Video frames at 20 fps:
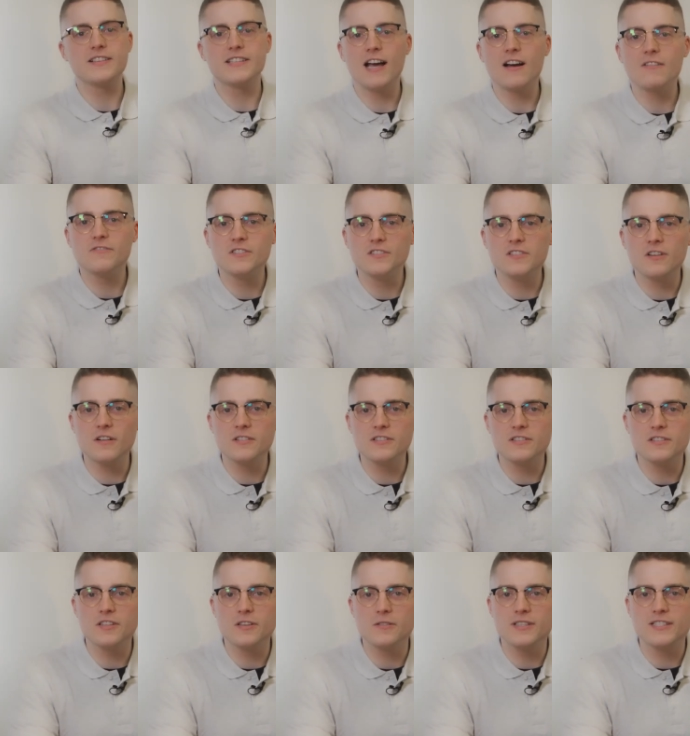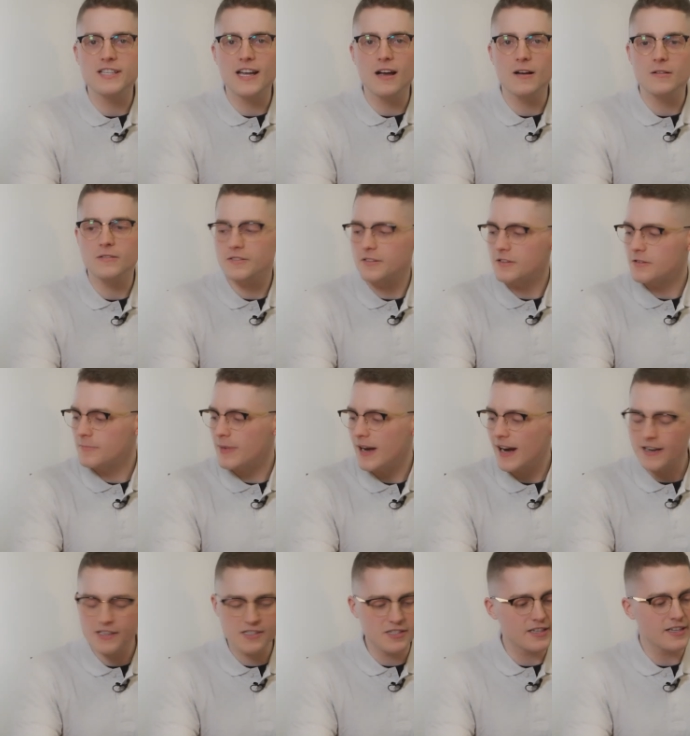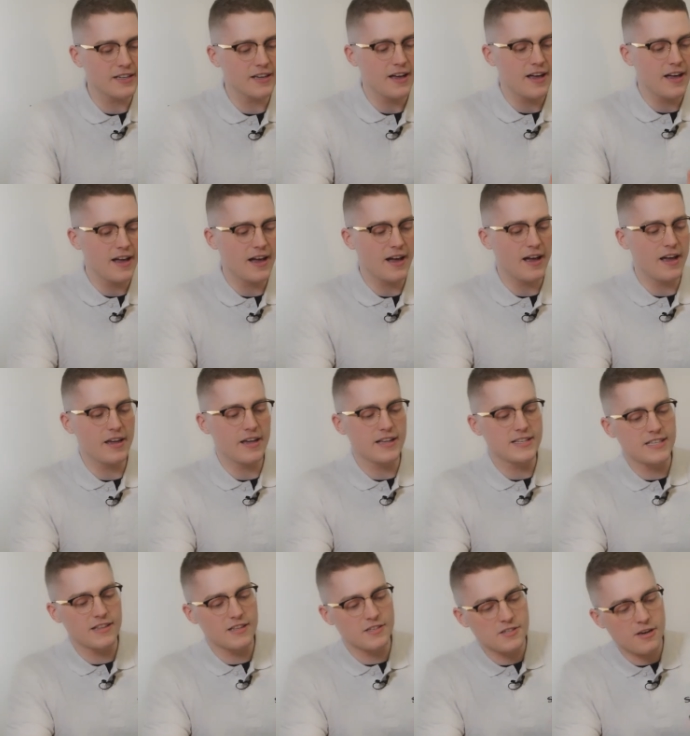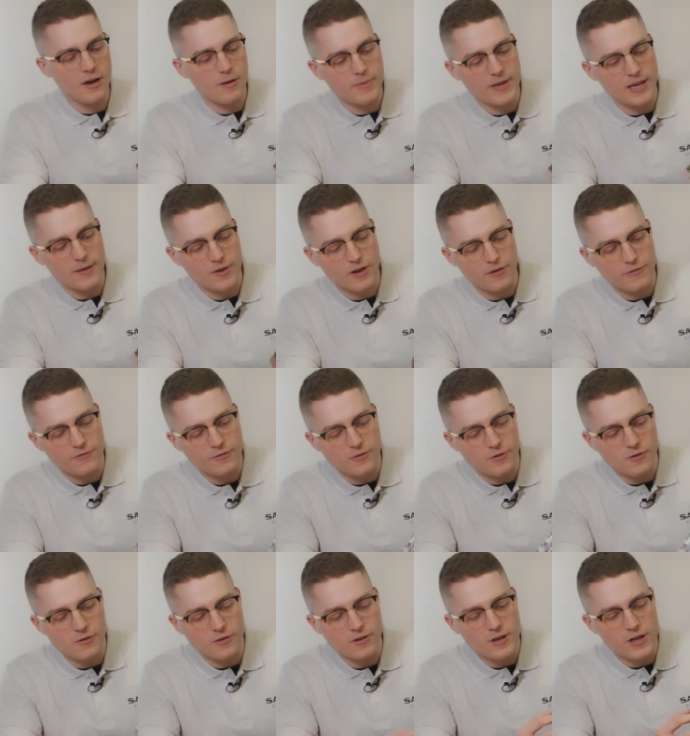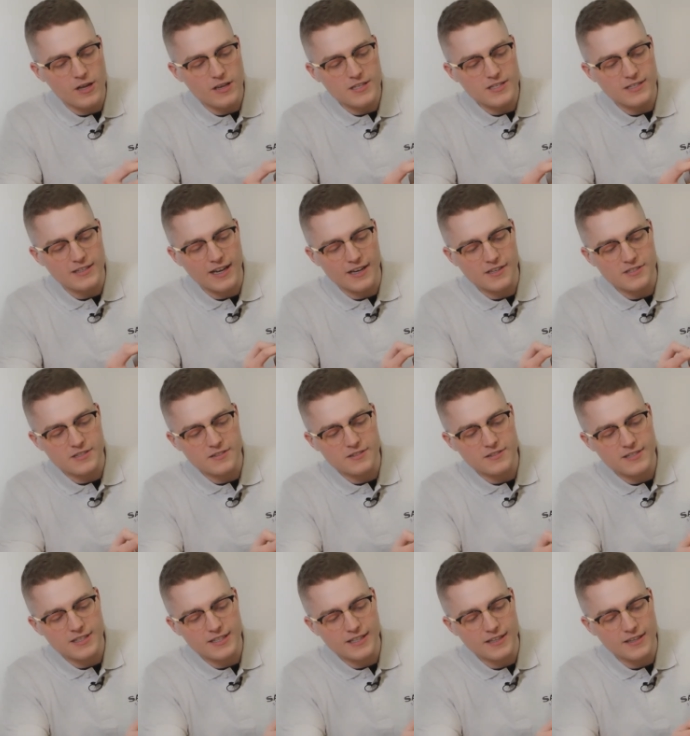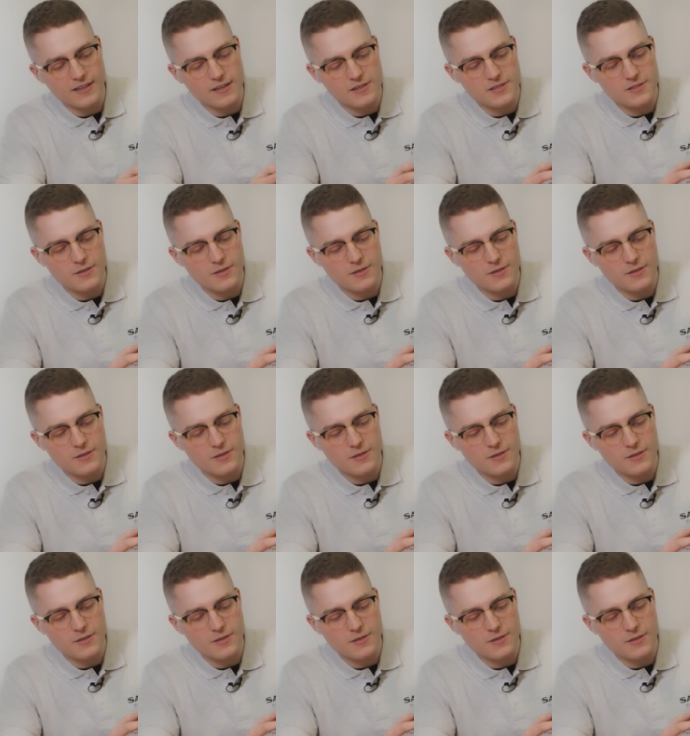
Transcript: so after you got the units out of your packaging, you can see the top here, we've got 4 selections here.